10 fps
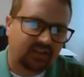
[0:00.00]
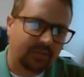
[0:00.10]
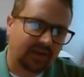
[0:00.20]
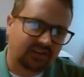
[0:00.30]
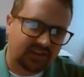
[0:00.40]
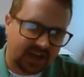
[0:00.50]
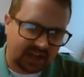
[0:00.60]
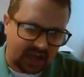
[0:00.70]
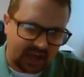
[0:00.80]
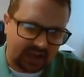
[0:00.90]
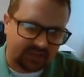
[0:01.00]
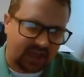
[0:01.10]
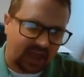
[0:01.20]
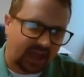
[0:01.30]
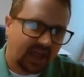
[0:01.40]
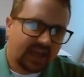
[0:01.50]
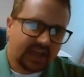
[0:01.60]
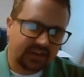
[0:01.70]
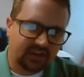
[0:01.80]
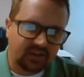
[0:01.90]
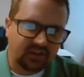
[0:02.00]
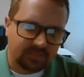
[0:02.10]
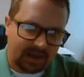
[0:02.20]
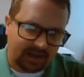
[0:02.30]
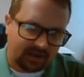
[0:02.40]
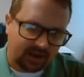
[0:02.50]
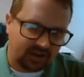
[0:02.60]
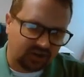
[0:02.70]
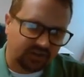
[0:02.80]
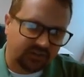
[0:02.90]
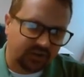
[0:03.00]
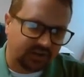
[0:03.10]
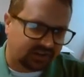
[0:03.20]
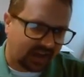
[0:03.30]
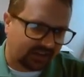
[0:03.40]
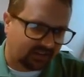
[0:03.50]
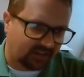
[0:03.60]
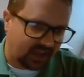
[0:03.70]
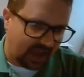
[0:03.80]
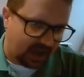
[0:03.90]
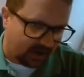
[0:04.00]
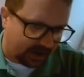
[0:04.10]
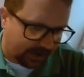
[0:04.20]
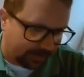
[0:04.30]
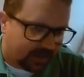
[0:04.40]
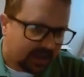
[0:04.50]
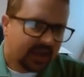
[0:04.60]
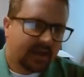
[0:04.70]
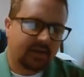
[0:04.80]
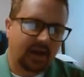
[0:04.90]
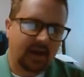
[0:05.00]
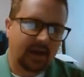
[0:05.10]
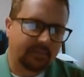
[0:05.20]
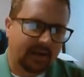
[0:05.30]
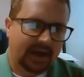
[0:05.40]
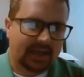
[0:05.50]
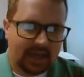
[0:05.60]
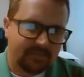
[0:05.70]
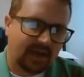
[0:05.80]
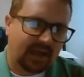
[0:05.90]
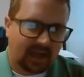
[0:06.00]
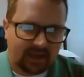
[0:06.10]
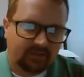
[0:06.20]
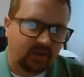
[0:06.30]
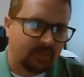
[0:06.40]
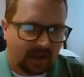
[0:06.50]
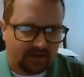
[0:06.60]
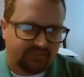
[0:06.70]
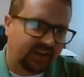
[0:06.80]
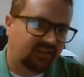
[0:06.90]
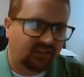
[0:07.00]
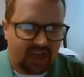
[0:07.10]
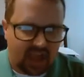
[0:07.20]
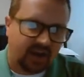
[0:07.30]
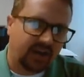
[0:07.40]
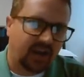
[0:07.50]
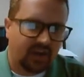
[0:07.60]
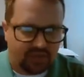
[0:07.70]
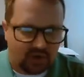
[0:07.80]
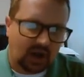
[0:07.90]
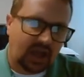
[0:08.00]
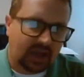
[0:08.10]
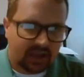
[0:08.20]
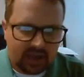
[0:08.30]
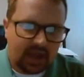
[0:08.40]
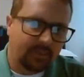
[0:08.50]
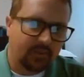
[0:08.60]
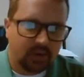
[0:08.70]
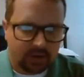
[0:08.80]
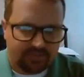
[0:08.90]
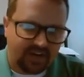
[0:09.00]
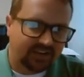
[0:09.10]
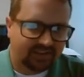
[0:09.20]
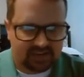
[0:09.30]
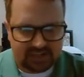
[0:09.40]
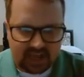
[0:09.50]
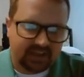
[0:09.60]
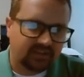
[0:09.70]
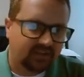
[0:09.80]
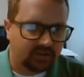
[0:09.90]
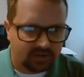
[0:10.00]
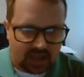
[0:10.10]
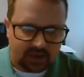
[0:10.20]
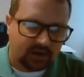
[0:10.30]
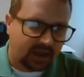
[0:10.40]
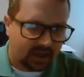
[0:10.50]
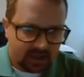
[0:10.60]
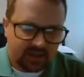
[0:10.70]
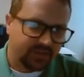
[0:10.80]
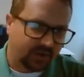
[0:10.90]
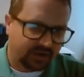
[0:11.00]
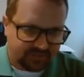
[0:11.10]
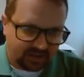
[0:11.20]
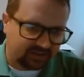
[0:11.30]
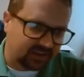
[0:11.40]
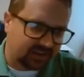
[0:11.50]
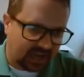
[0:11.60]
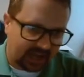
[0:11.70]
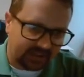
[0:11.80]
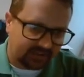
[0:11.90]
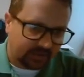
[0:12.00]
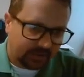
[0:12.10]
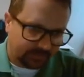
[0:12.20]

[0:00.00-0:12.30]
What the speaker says: There'll be a cytokine that induces the migration of leukocytes in the area. My chemokines are the macrophages of the area, and they're like, I'm going to phagocytize, and you dang right, they're going to phagocytize.